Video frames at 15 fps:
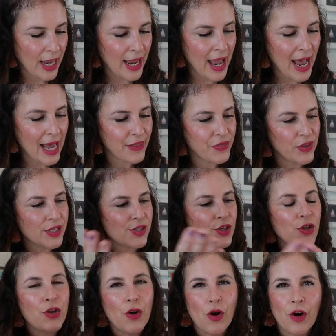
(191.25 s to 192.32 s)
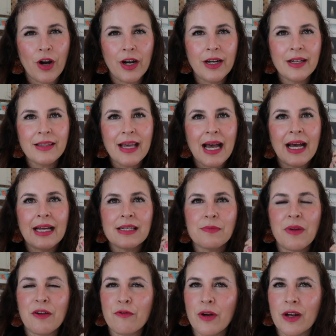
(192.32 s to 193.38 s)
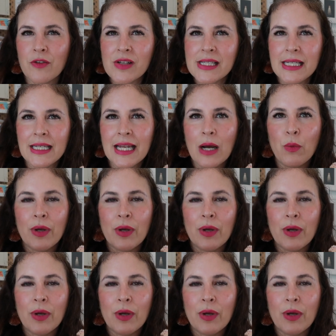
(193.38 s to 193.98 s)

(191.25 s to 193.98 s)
I had this yarn that my friend Christina,